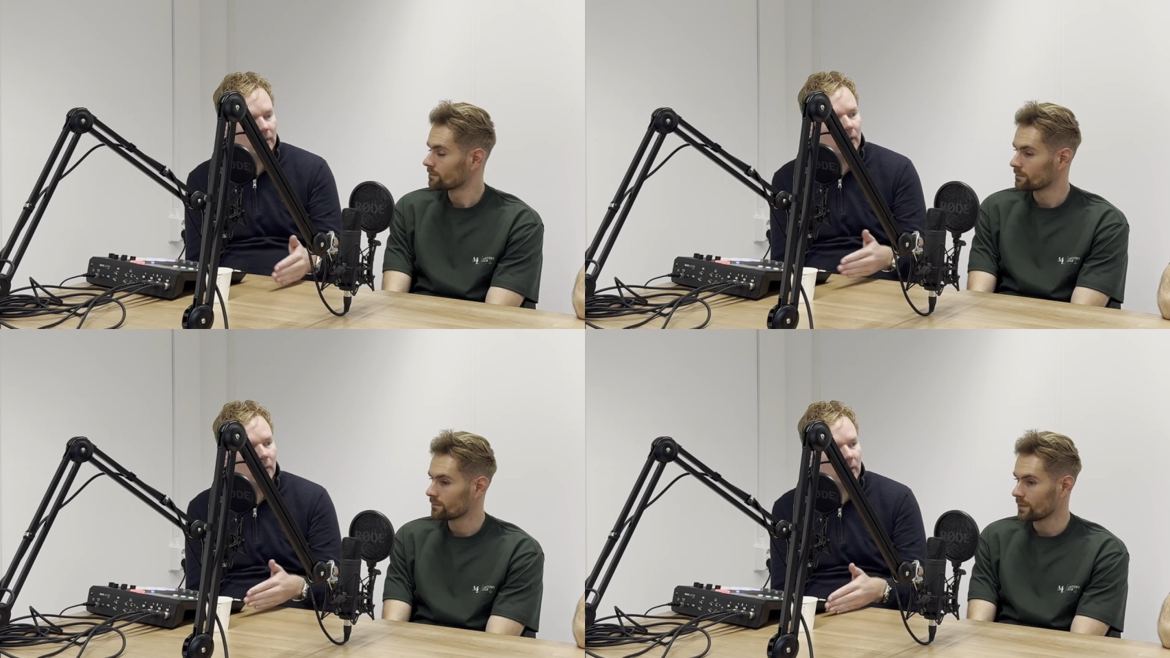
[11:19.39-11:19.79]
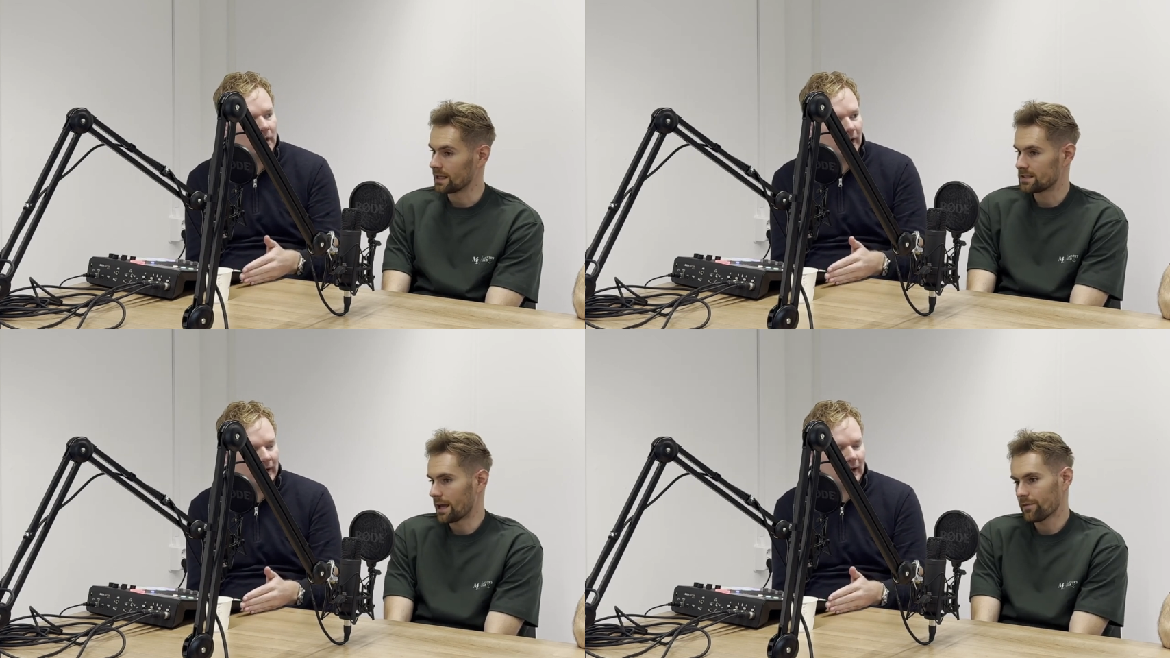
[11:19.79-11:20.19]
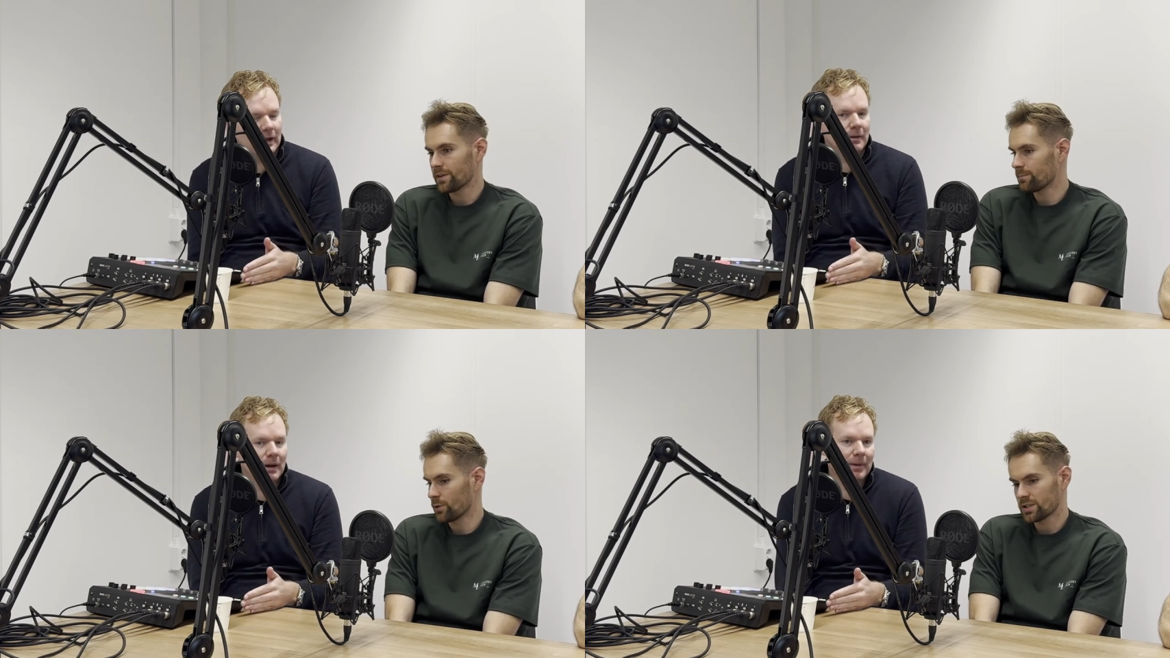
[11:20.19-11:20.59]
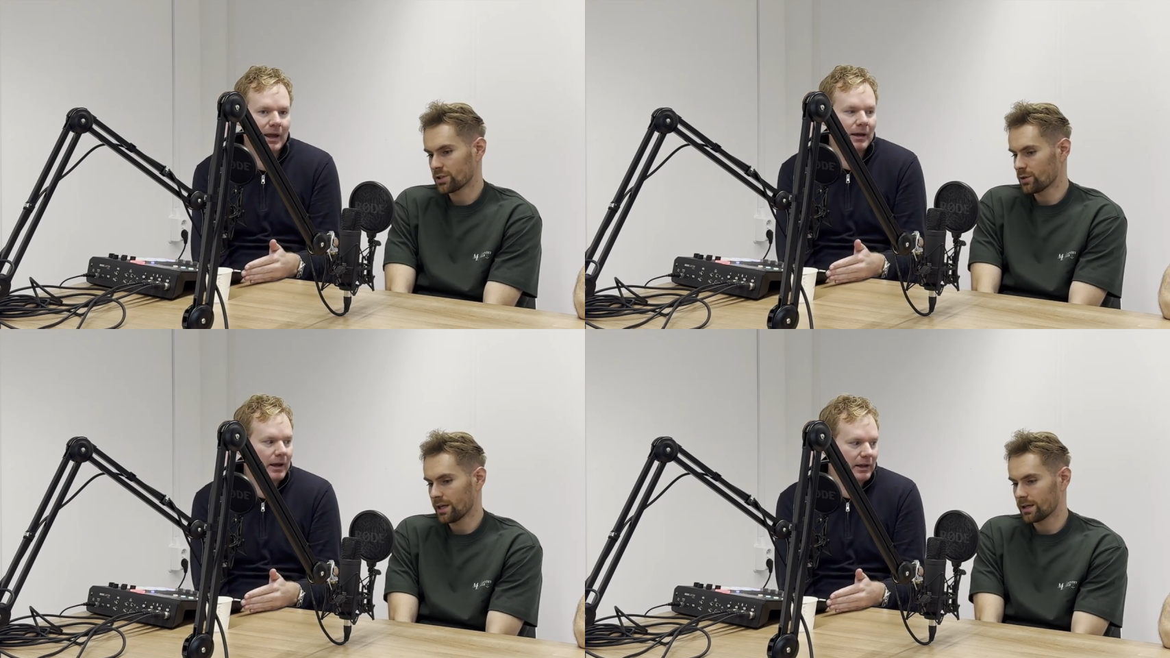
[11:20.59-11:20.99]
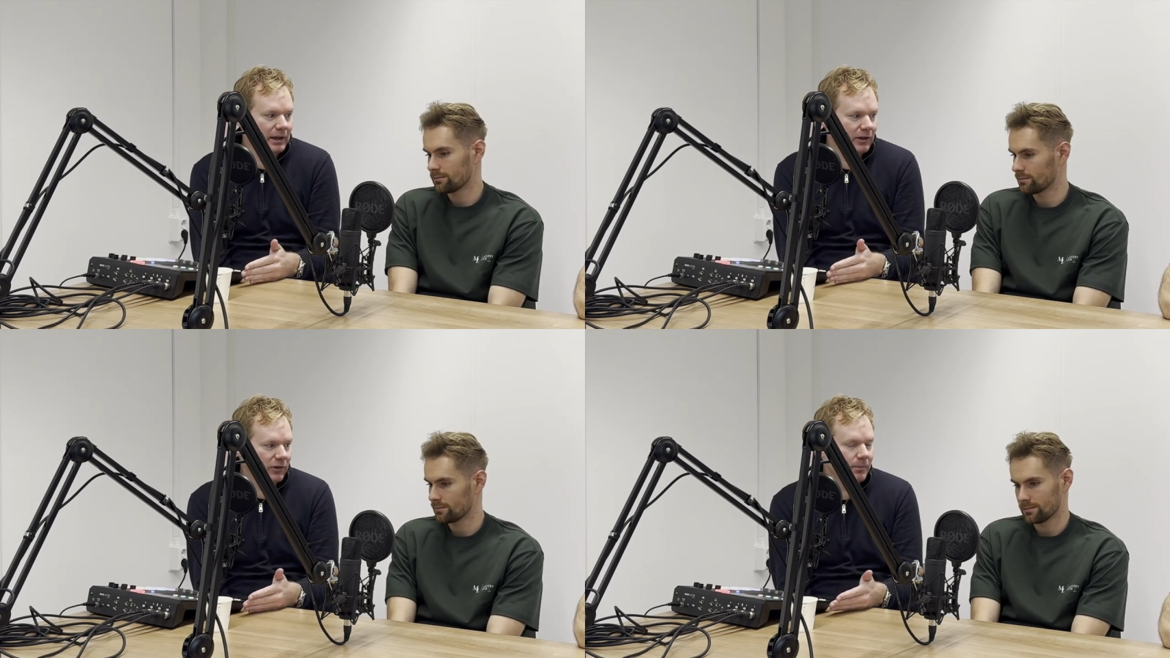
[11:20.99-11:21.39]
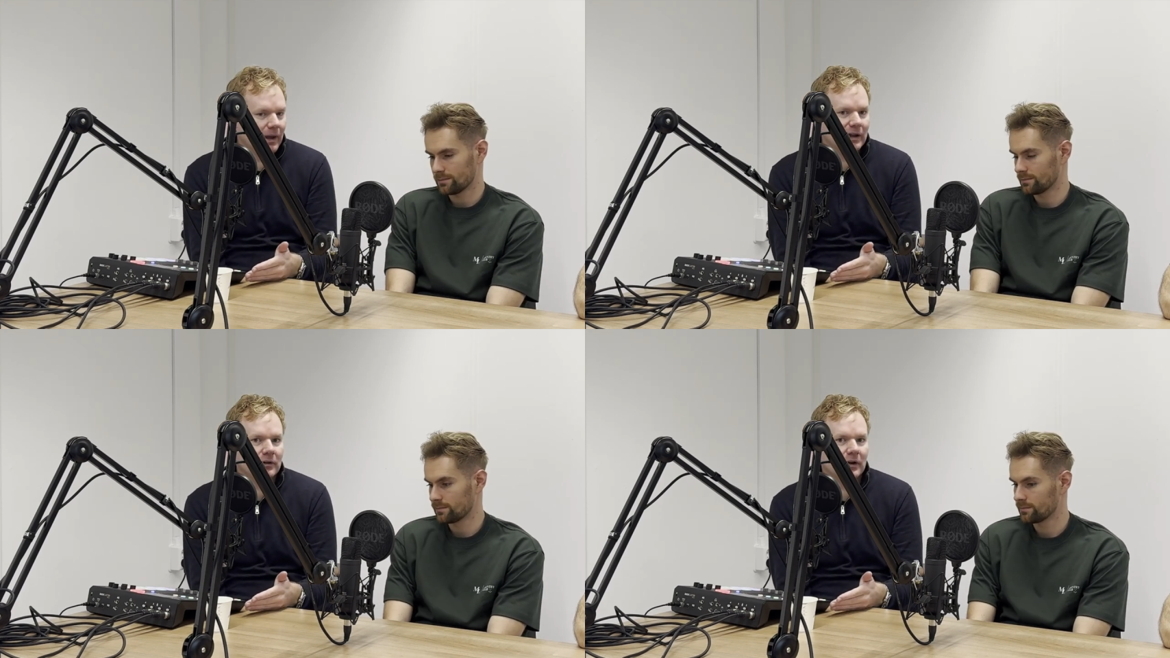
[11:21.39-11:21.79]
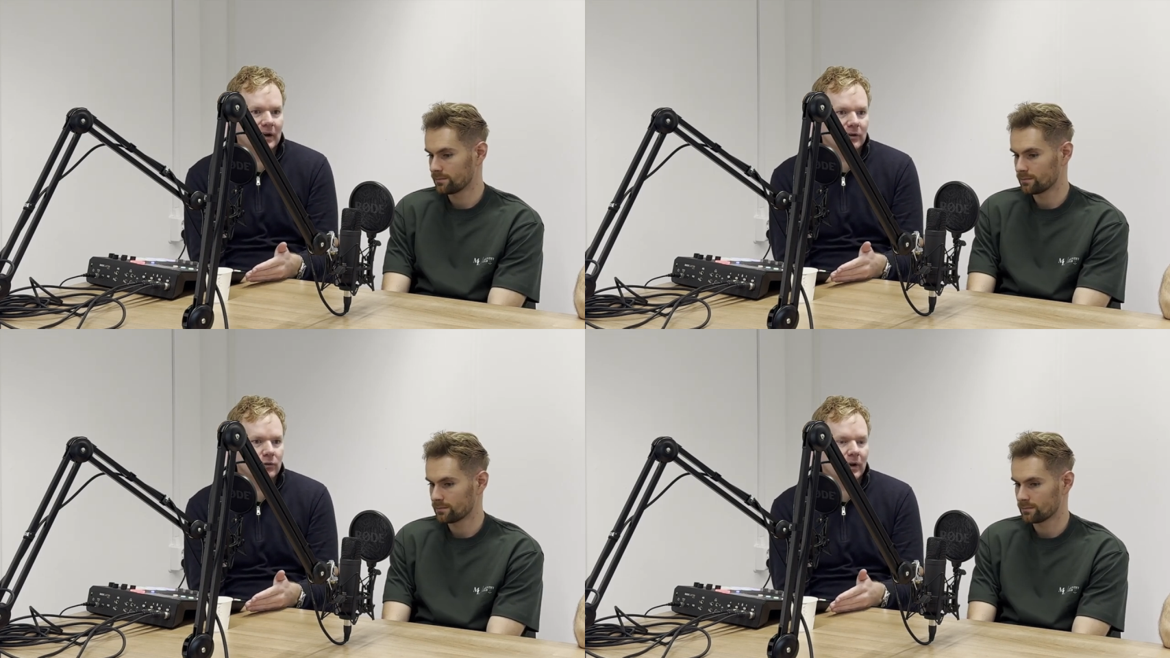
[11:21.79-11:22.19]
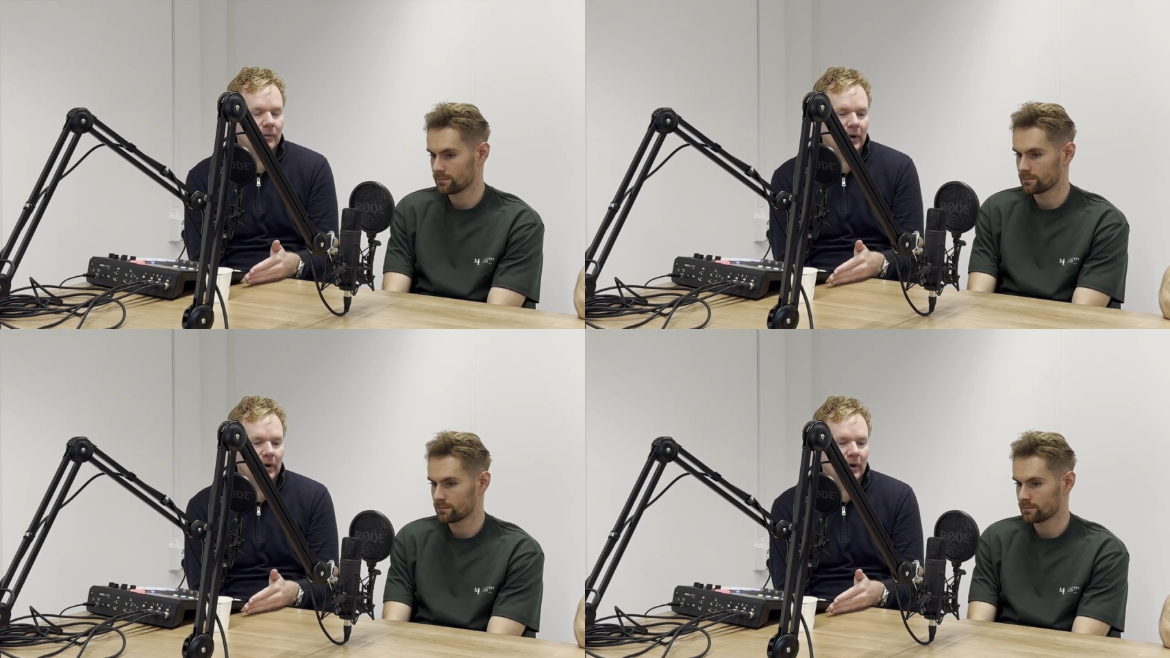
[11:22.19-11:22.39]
Speaker 1: Exactly. It's and, every person and, yes, and make it clear to them.